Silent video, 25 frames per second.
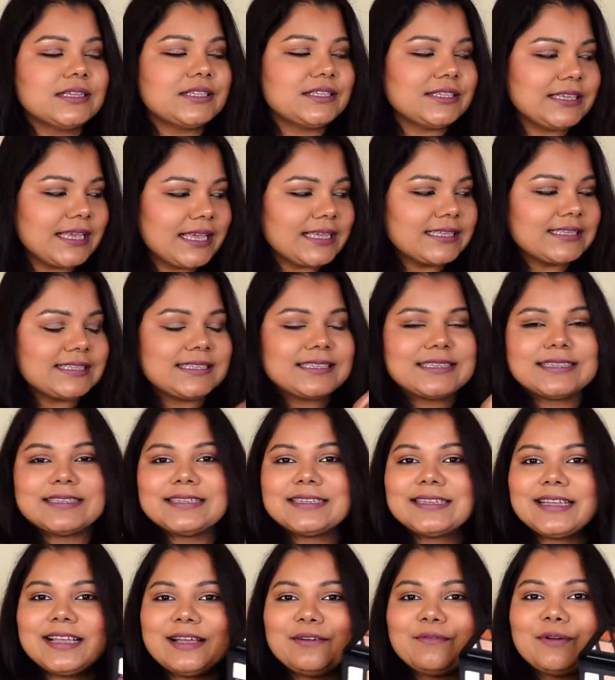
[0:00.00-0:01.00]
So
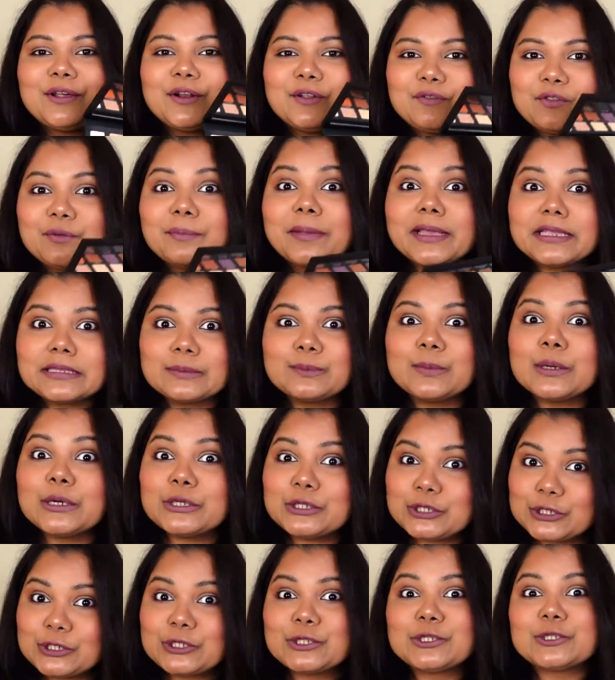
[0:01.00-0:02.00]
yes, one of the best
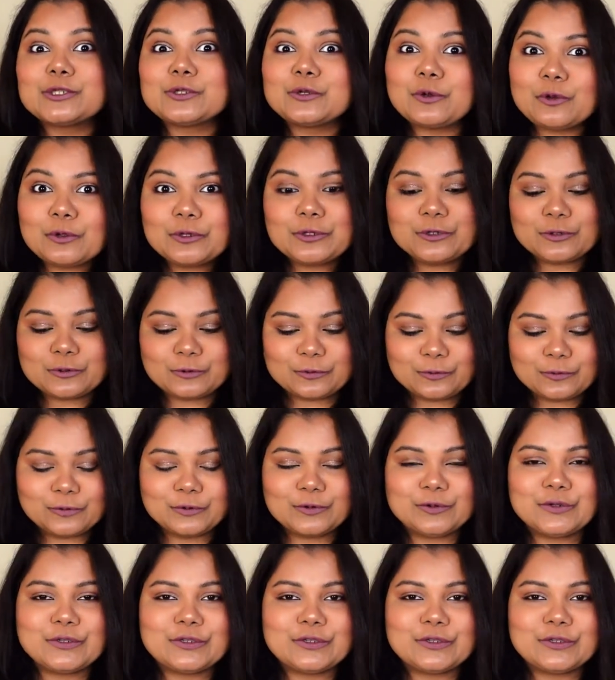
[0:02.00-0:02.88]
purchases also.